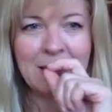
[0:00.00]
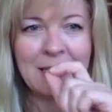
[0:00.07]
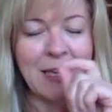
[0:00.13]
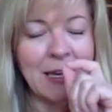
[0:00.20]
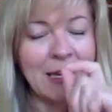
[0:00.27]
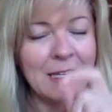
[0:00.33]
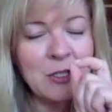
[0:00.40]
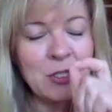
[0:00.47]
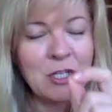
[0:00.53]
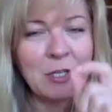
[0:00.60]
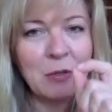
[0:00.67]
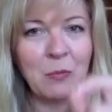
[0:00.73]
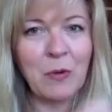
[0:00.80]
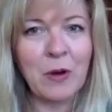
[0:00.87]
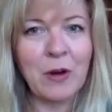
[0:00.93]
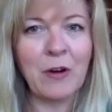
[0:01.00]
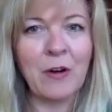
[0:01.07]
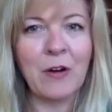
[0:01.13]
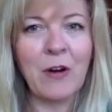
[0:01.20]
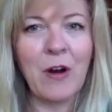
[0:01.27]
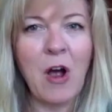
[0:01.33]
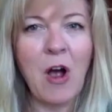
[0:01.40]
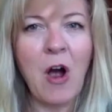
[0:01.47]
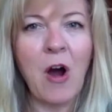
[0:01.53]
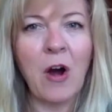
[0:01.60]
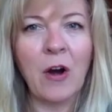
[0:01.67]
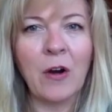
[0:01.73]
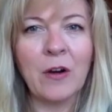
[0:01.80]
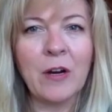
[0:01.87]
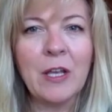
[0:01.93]
gauging where
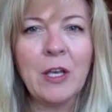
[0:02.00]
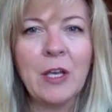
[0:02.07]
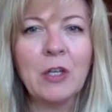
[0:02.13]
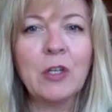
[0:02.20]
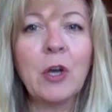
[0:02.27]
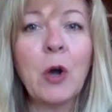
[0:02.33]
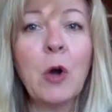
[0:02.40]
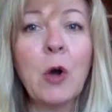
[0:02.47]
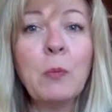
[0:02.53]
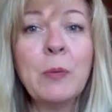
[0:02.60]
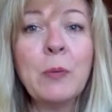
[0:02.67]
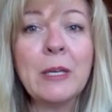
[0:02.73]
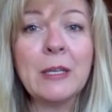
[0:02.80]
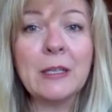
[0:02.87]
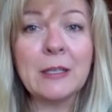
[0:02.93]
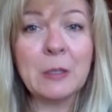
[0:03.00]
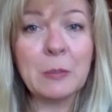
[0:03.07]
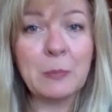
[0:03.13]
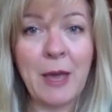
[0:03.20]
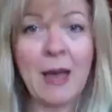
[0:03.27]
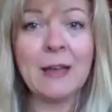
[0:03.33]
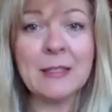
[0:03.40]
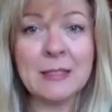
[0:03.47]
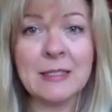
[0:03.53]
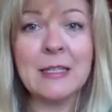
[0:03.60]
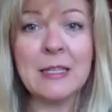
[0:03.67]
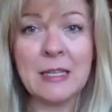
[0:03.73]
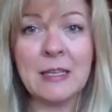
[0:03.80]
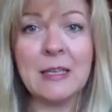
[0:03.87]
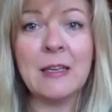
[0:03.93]
our coping
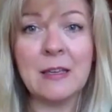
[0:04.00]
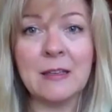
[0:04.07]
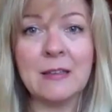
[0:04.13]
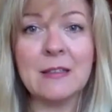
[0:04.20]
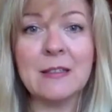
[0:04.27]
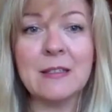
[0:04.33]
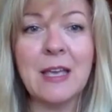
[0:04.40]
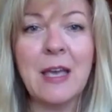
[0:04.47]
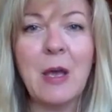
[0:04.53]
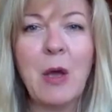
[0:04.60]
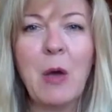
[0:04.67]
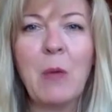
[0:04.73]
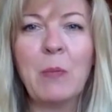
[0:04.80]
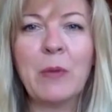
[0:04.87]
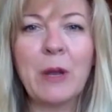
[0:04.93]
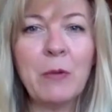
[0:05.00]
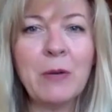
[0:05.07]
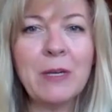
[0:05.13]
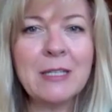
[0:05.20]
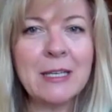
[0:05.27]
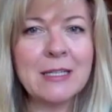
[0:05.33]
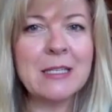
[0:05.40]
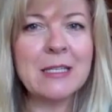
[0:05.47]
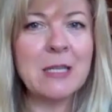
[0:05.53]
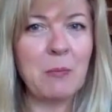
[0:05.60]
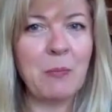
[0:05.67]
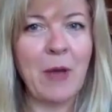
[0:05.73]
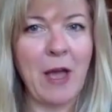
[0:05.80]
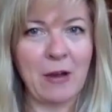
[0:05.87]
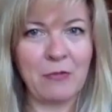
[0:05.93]
capacity is. But I want to take a
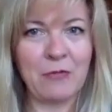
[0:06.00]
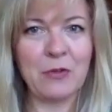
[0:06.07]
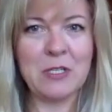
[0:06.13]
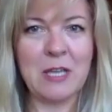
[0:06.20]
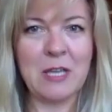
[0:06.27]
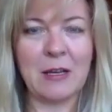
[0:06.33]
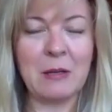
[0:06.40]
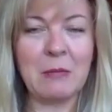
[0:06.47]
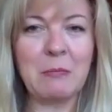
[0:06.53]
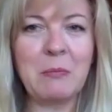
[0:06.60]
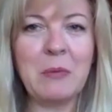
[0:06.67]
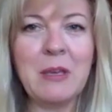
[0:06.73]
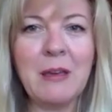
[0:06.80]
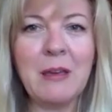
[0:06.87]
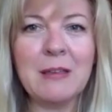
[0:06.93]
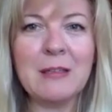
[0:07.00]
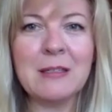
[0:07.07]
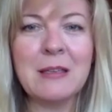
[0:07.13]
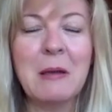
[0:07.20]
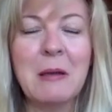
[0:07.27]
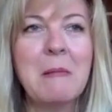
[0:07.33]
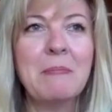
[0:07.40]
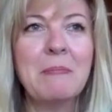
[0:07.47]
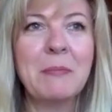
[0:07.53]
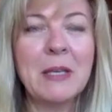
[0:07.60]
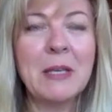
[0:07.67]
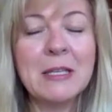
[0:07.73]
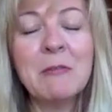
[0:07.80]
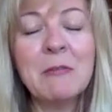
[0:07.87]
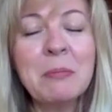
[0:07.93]
step back for a second, because
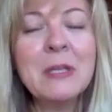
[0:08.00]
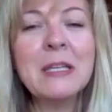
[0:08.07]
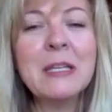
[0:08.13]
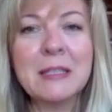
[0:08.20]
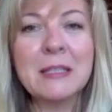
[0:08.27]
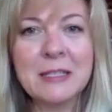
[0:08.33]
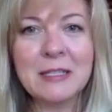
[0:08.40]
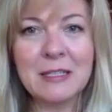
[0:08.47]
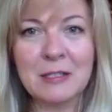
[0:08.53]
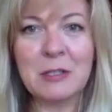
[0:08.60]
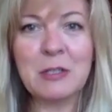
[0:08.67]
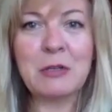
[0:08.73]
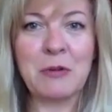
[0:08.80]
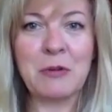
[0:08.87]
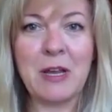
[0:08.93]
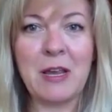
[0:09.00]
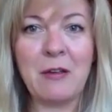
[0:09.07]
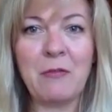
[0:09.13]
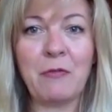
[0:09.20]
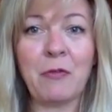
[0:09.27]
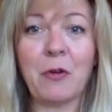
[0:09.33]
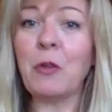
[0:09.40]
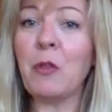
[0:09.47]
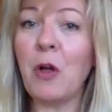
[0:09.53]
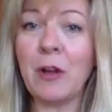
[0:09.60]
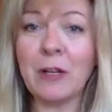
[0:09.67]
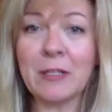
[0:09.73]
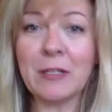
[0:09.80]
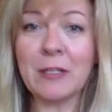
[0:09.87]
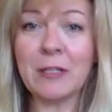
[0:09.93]
I've been in this industry for a
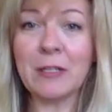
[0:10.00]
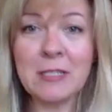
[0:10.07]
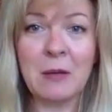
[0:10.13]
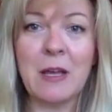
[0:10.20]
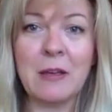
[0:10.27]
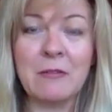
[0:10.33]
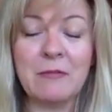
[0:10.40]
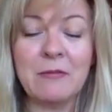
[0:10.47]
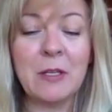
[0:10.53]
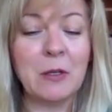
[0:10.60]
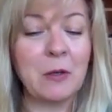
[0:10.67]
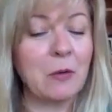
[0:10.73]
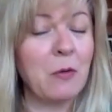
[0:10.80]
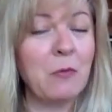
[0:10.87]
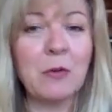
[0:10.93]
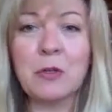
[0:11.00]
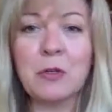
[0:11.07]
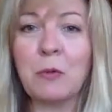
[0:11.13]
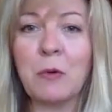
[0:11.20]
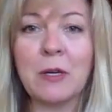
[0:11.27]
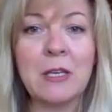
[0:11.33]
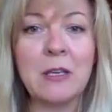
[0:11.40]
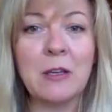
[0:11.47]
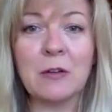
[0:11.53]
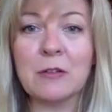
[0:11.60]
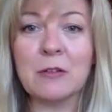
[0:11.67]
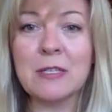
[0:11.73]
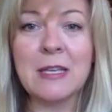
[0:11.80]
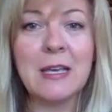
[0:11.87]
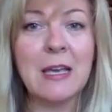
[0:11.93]
long time, and over 20
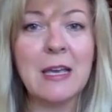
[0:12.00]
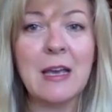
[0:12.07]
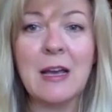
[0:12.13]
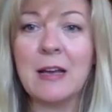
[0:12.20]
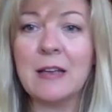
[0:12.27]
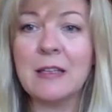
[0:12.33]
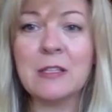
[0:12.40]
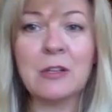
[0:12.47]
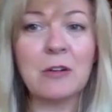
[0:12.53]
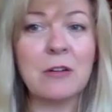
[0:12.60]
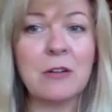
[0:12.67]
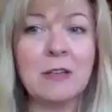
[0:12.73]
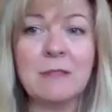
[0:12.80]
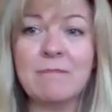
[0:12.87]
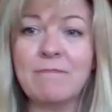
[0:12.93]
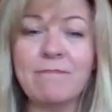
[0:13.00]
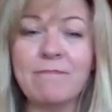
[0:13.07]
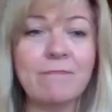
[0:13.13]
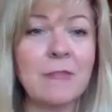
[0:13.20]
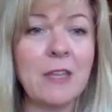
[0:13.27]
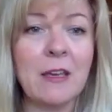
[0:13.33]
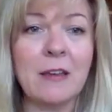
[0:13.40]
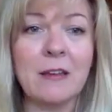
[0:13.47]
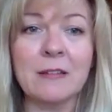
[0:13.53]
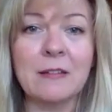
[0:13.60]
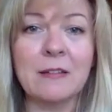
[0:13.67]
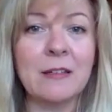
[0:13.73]
years. I started a